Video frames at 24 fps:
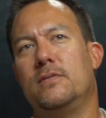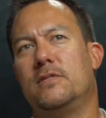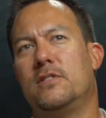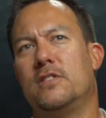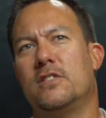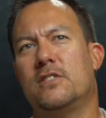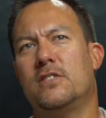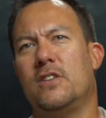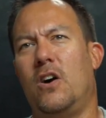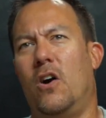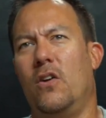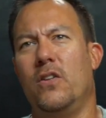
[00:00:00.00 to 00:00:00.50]

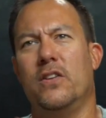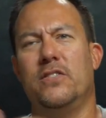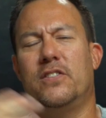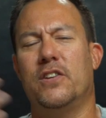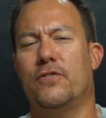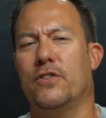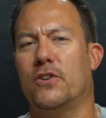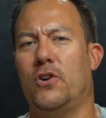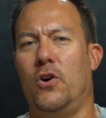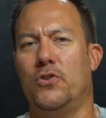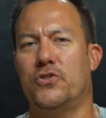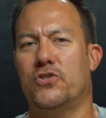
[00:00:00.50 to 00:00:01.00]
just all these
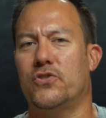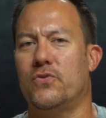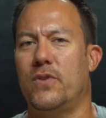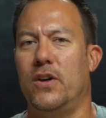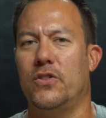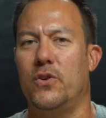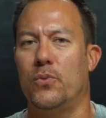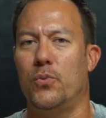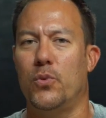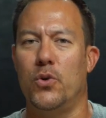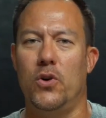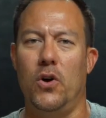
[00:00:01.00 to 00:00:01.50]
different cultures
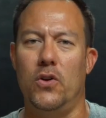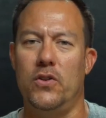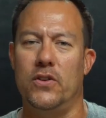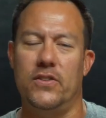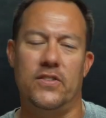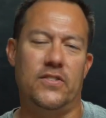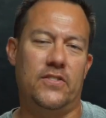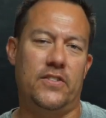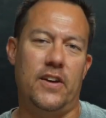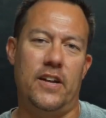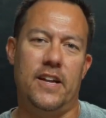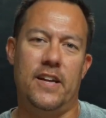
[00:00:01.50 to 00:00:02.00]
around the world
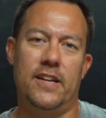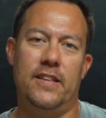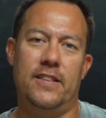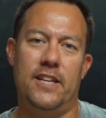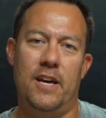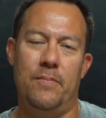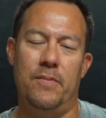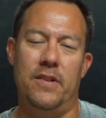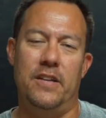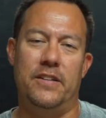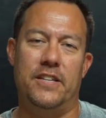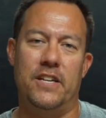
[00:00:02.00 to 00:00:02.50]
and studying
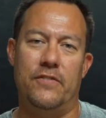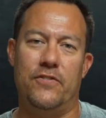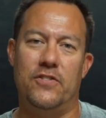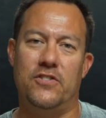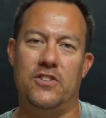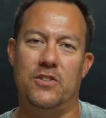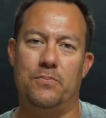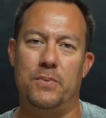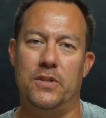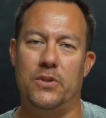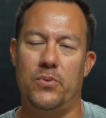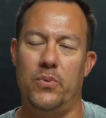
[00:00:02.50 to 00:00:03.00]
them and the
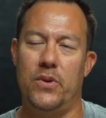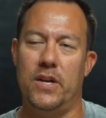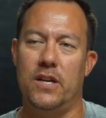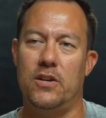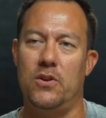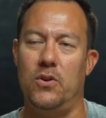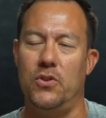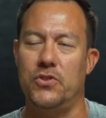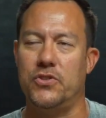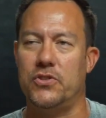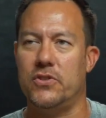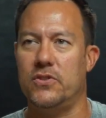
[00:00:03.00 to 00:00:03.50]
differences between
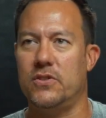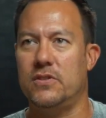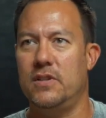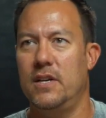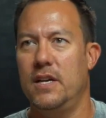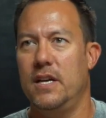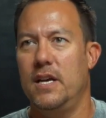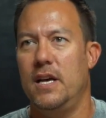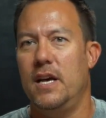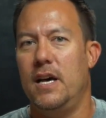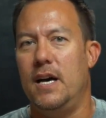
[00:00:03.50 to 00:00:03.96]
cultures.